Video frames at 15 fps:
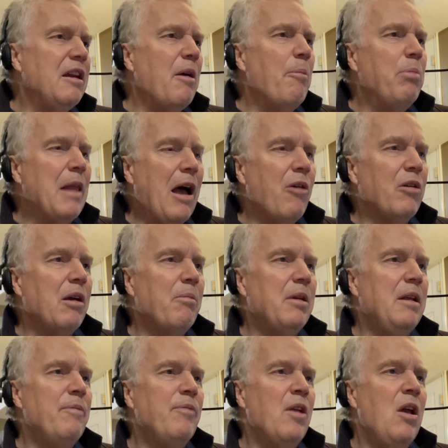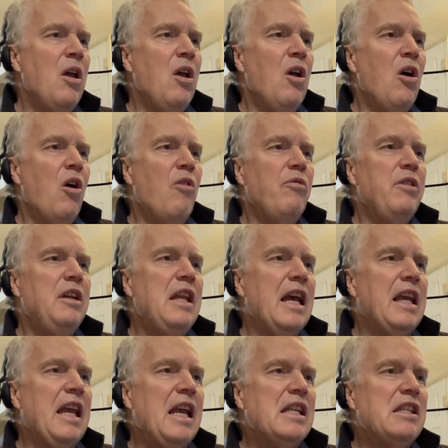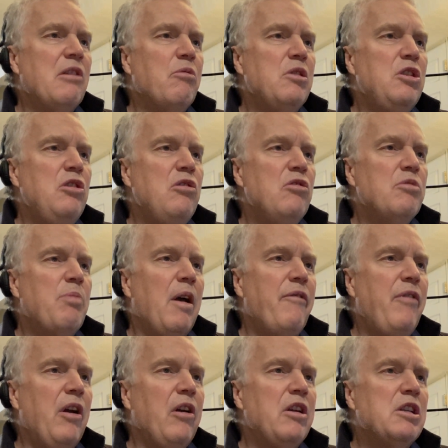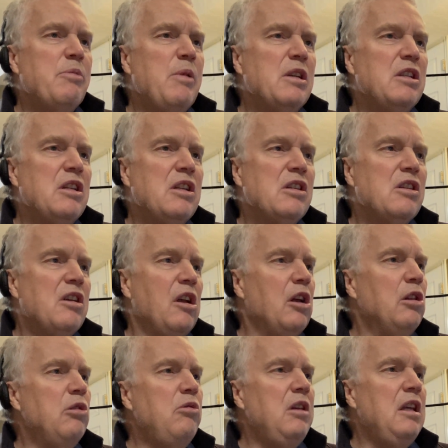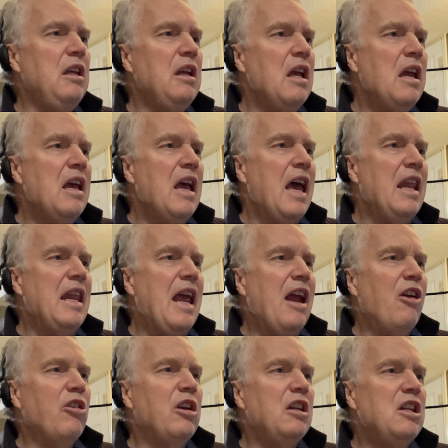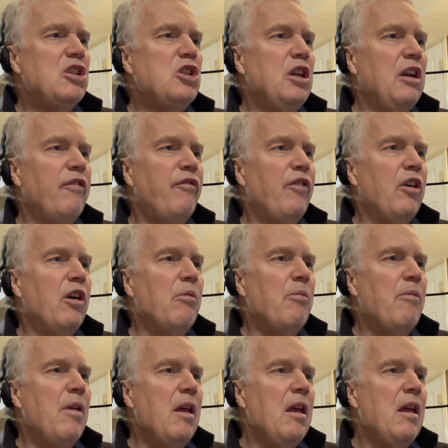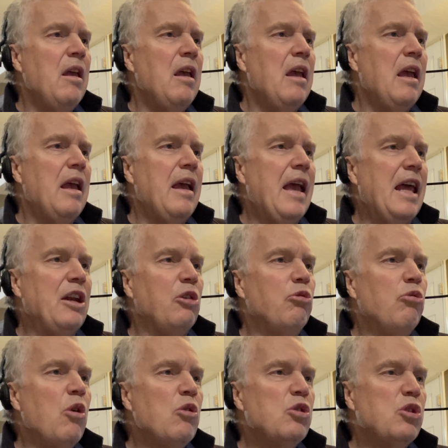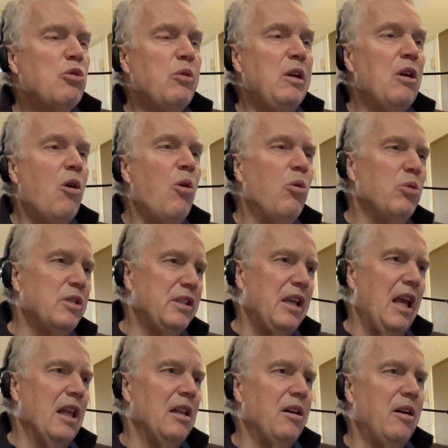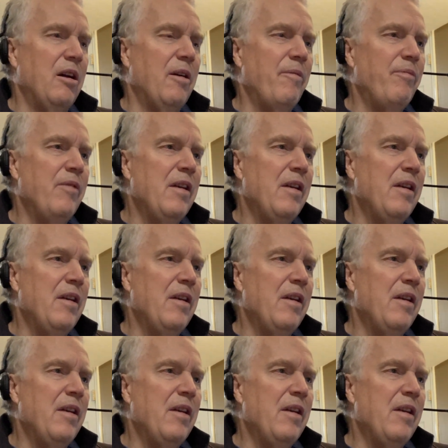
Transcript: Plow Company. Over the decades, it was used by various businesses, including an air conditioning firm and a grocery wholesaler.